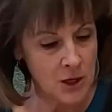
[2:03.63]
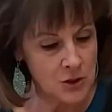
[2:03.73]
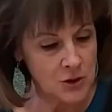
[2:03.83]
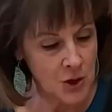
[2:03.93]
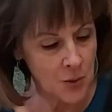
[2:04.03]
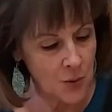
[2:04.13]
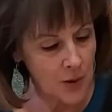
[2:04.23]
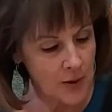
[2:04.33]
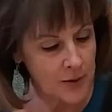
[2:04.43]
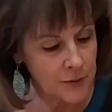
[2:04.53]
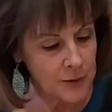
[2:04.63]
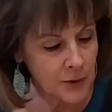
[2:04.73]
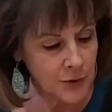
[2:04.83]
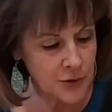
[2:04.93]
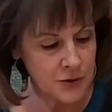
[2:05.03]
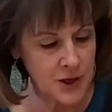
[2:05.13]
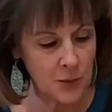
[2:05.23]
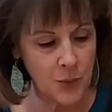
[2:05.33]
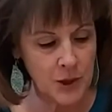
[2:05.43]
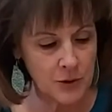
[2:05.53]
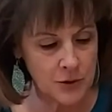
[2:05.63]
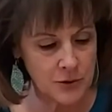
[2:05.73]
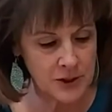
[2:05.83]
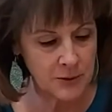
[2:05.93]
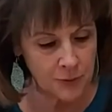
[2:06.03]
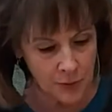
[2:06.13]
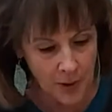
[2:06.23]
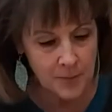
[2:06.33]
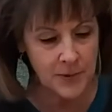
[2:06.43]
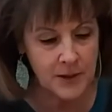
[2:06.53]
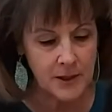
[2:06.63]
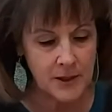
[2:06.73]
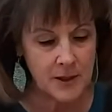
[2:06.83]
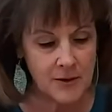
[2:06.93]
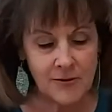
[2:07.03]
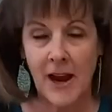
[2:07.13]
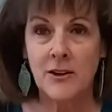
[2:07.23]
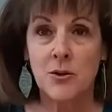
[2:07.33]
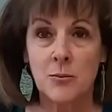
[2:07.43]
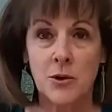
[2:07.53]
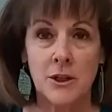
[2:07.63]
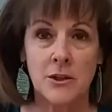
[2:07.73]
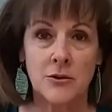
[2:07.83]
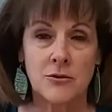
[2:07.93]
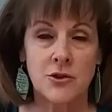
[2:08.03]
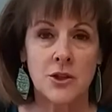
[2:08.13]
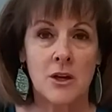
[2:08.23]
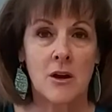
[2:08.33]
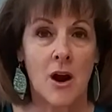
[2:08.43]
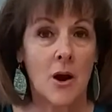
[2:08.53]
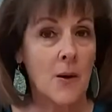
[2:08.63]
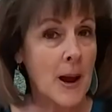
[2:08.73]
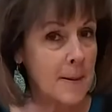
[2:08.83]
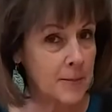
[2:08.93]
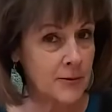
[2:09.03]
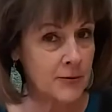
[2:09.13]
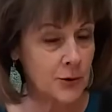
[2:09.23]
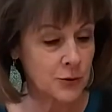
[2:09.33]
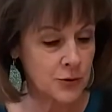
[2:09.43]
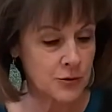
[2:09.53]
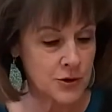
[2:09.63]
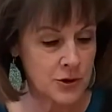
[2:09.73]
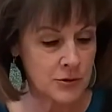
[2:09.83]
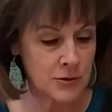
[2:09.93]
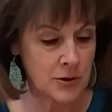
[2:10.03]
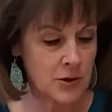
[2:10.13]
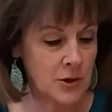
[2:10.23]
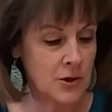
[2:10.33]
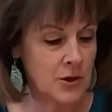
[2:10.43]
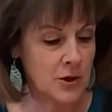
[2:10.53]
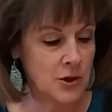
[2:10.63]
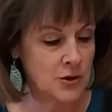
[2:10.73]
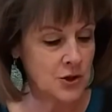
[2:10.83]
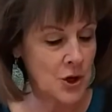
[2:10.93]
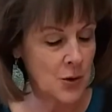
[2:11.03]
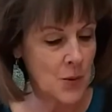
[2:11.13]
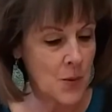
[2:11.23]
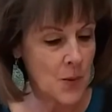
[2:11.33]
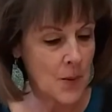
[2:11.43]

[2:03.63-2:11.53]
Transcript: So the filters that we are using from the vacuum cleaners are HEPA filters. So